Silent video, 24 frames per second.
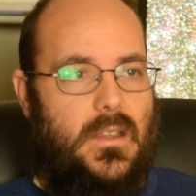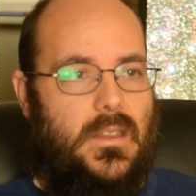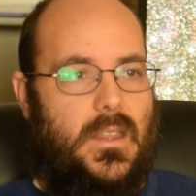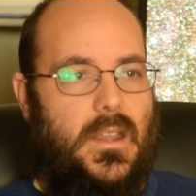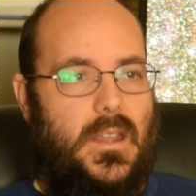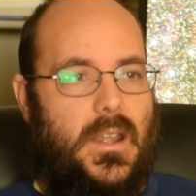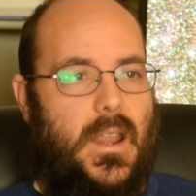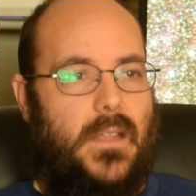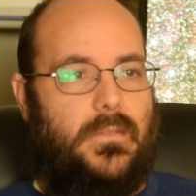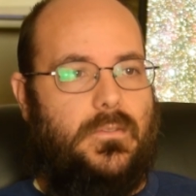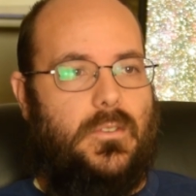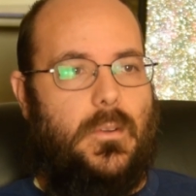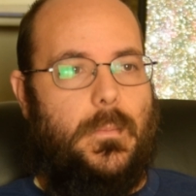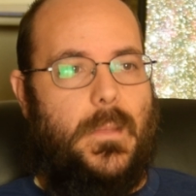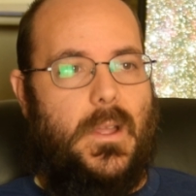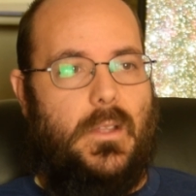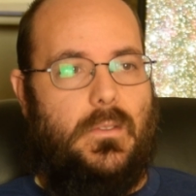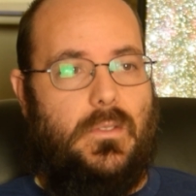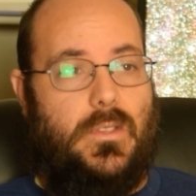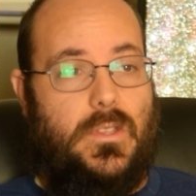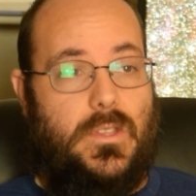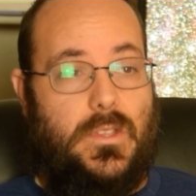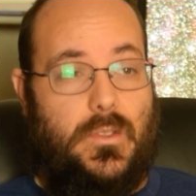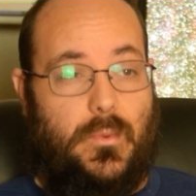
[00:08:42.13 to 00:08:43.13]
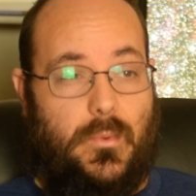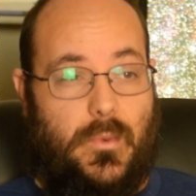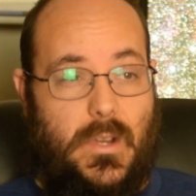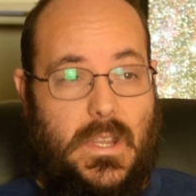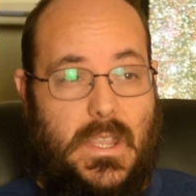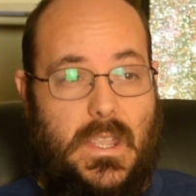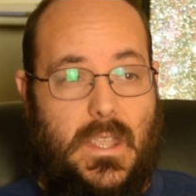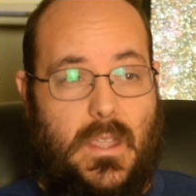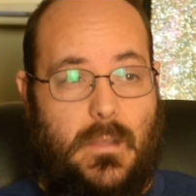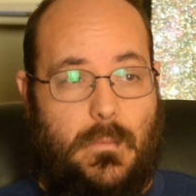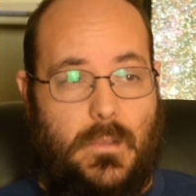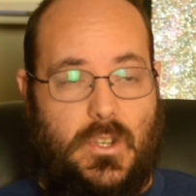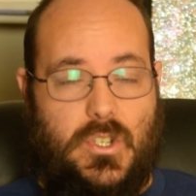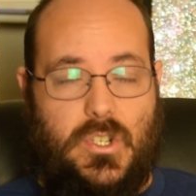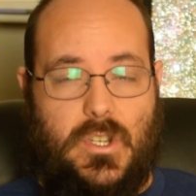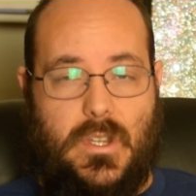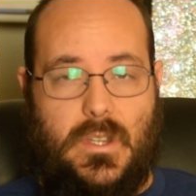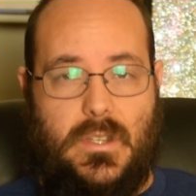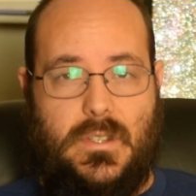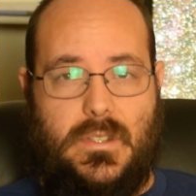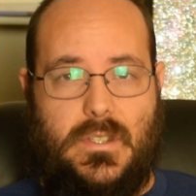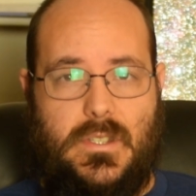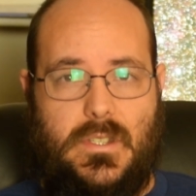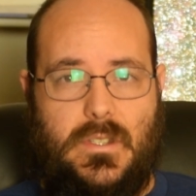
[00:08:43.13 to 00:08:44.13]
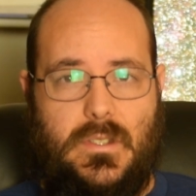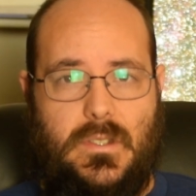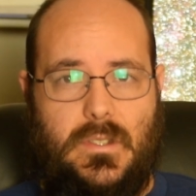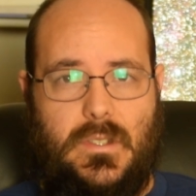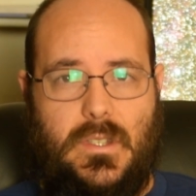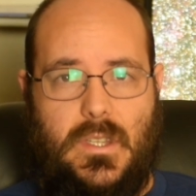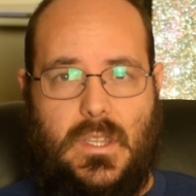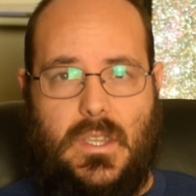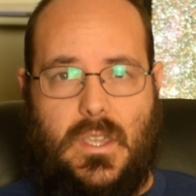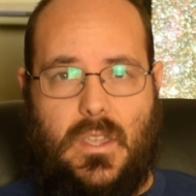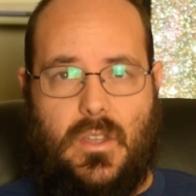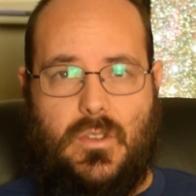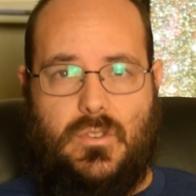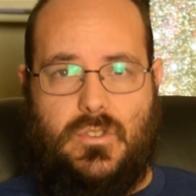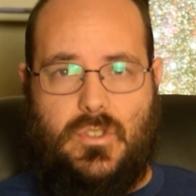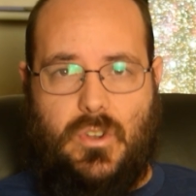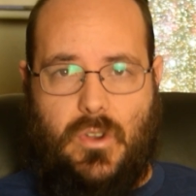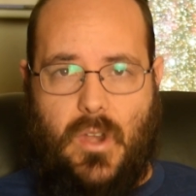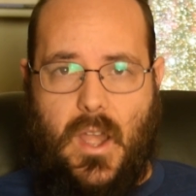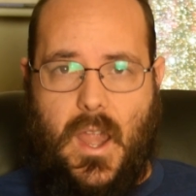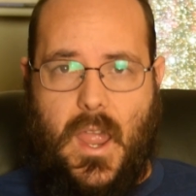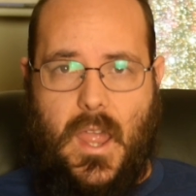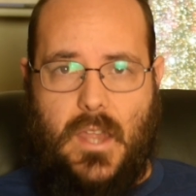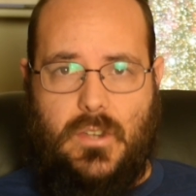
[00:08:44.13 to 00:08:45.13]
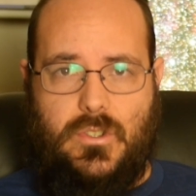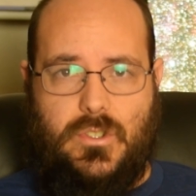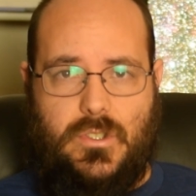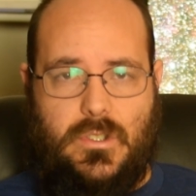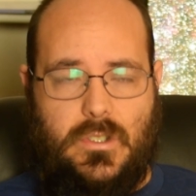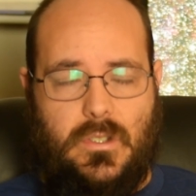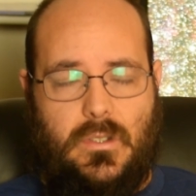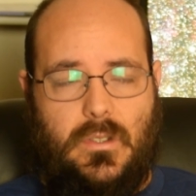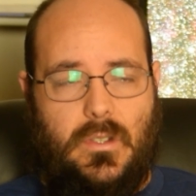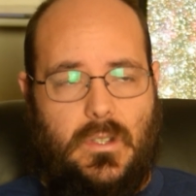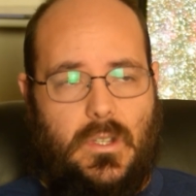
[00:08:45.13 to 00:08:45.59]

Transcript: And then after about 3 images, ekos crashed.